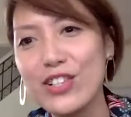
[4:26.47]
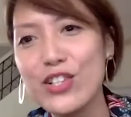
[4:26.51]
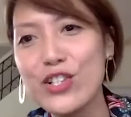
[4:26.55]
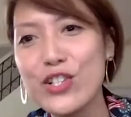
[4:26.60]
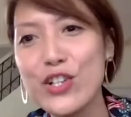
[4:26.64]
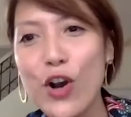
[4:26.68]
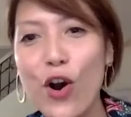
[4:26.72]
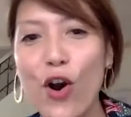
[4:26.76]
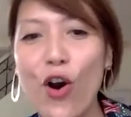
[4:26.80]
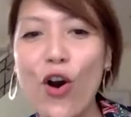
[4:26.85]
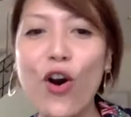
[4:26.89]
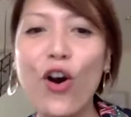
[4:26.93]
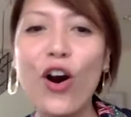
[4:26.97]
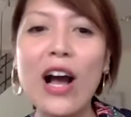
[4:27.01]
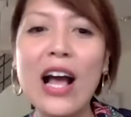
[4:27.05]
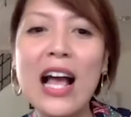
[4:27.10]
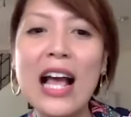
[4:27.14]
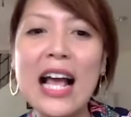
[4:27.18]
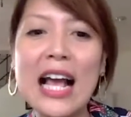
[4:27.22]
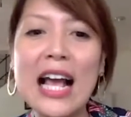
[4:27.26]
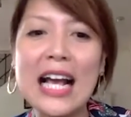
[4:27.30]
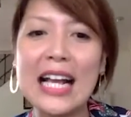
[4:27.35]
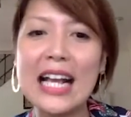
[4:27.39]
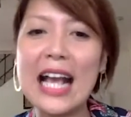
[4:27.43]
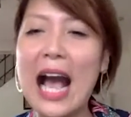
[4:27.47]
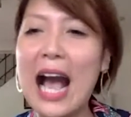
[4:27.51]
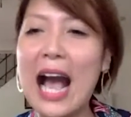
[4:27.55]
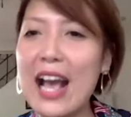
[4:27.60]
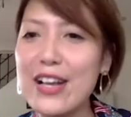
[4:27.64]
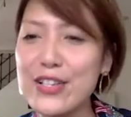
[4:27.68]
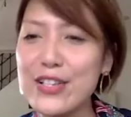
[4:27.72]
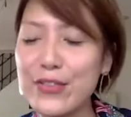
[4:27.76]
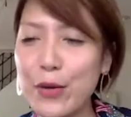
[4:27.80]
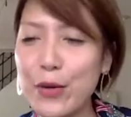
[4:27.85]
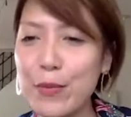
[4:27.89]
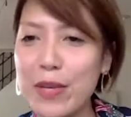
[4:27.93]
So,
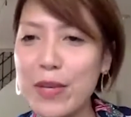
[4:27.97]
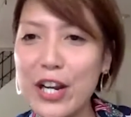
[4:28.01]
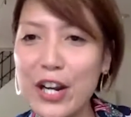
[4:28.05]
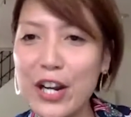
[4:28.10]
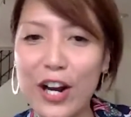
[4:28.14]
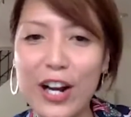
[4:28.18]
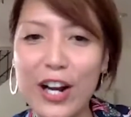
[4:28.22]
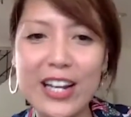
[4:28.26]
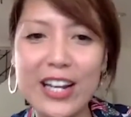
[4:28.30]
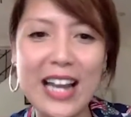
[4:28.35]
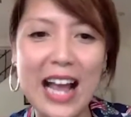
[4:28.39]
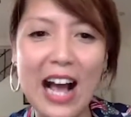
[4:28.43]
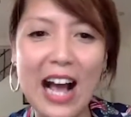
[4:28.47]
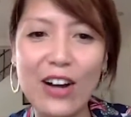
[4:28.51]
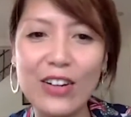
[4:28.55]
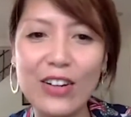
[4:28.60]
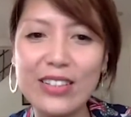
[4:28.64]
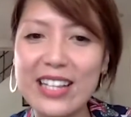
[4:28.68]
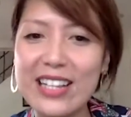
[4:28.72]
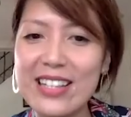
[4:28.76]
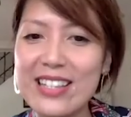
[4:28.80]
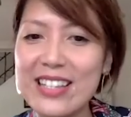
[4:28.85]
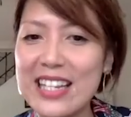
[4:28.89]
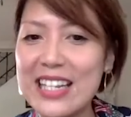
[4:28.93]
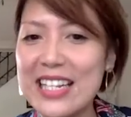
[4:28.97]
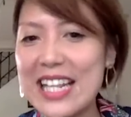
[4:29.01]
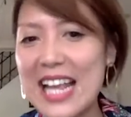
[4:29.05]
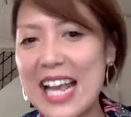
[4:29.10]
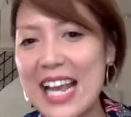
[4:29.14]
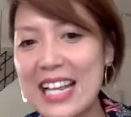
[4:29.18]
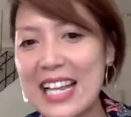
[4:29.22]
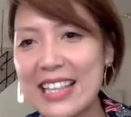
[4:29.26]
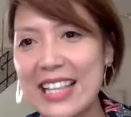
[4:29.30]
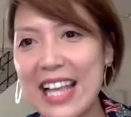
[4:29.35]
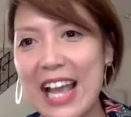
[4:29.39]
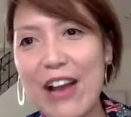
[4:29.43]
guys, from here on out, it's a
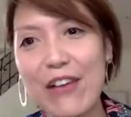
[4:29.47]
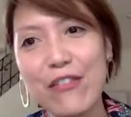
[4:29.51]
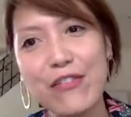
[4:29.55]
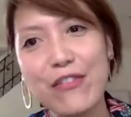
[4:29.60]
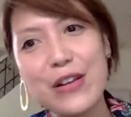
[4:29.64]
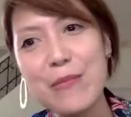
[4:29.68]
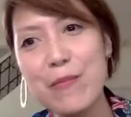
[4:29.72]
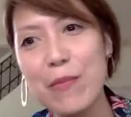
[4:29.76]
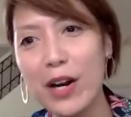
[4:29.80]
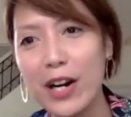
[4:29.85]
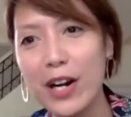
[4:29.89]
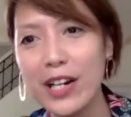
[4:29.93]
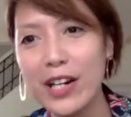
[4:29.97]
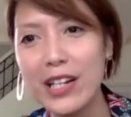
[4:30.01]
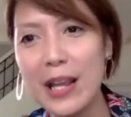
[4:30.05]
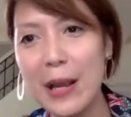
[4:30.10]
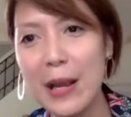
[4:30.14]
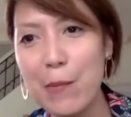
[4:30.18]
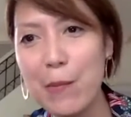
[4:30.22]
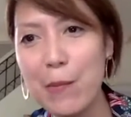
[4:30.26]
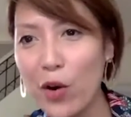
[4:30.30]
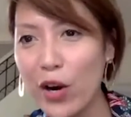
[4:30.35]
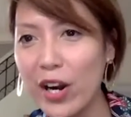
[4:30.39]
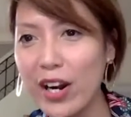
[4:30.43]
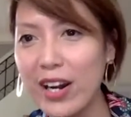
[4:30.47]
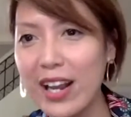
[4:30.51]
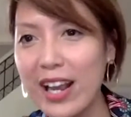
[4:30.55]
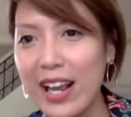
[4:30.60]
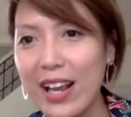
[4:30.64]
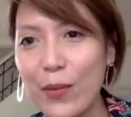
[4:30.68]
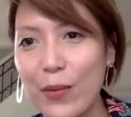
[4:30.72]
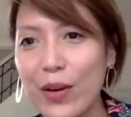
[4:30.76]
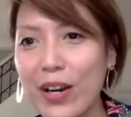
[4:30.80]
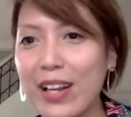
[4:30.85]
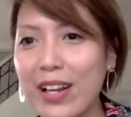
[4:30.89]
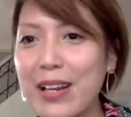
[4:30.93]
date every Monday
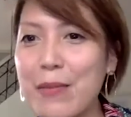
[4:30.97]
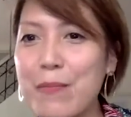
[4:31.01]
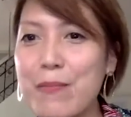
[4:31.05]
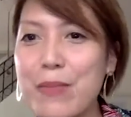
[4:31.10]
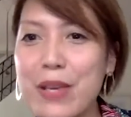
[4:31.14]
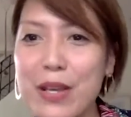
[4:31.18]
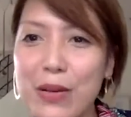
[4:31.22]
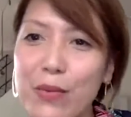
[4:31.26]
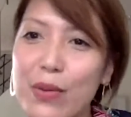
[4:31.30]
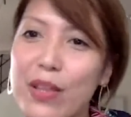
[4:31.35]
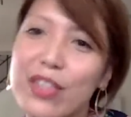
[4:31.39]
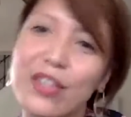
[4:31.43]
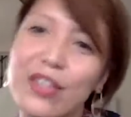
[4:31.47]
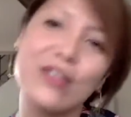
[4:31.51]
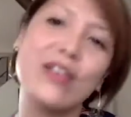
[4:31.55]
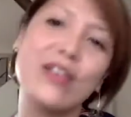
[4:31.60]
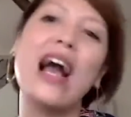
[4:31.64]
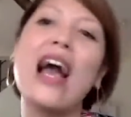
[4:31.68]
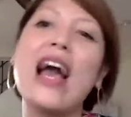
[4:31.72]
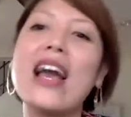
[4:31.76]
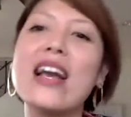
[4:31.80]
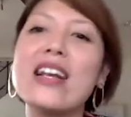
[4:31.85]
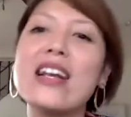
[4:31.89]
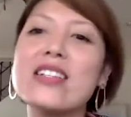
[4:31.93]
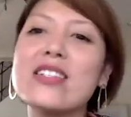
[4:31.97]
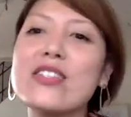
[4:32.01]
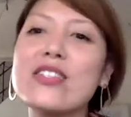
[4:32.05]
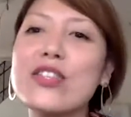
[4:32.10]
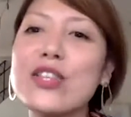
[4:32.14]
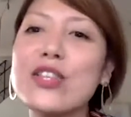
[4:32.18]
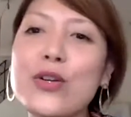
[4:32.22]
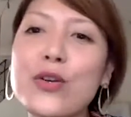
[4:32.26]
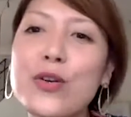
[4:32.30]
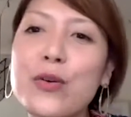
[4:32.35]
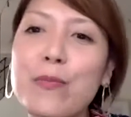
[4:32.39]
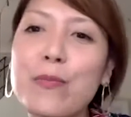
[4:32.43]
morning. We're going to be with you guys
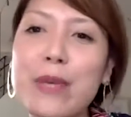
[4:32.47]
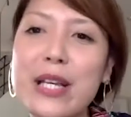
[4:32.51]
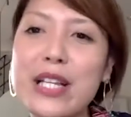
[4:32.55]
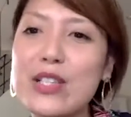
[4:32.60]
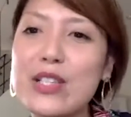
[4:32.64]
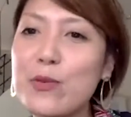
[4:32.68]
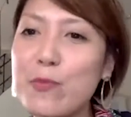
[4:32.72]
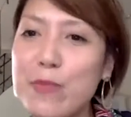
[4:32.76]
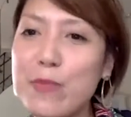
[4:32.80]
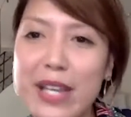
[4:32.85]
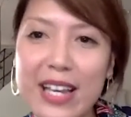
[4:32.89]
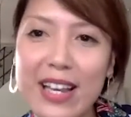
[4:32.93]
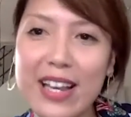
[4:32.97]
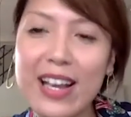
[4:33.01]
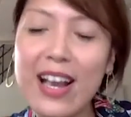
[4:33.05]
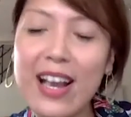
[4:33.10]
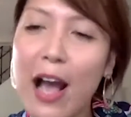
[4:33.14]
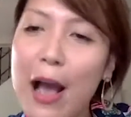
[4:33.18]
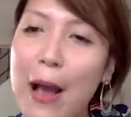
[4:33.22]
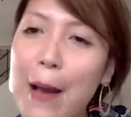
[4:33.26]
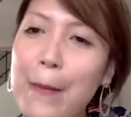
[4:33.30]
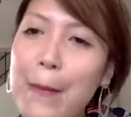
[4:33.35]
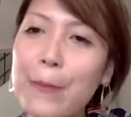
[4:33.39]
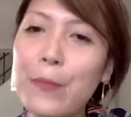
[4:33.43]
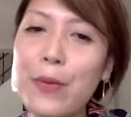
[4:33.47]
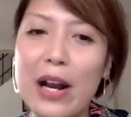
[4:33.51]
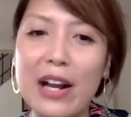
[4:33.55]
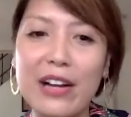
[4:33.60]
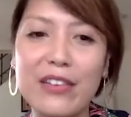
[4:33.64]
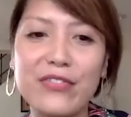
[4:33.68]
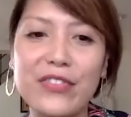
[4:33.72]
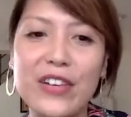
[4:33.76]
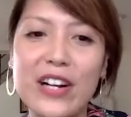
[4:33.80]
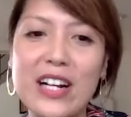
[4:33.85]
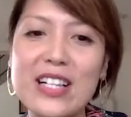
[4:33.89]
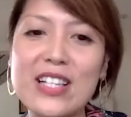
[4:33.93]
through B2B,
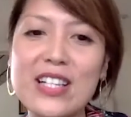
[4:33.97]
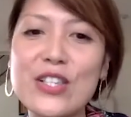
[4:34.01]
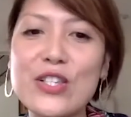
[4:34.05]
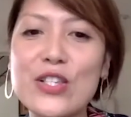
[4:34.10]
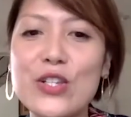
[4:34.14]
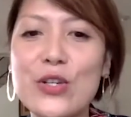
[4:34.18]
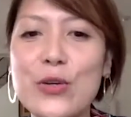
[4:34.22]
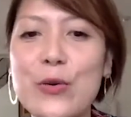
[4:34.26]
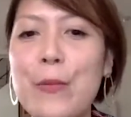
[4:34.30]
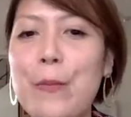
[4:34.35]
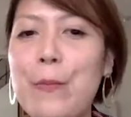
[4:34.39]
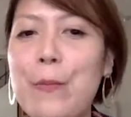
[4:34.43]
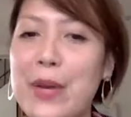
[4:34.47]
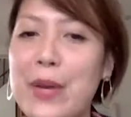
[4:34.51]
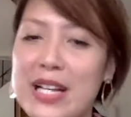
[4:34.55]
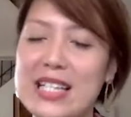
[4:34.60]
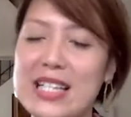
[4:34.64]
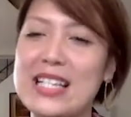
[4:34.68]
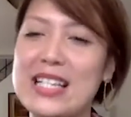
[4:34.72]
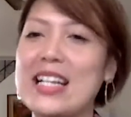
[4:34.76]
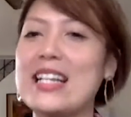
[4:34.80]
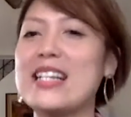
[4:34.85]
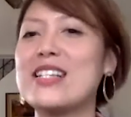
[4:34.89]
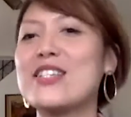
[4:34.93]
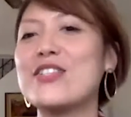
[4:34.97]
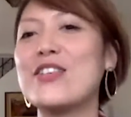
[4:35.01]
breakfast to business.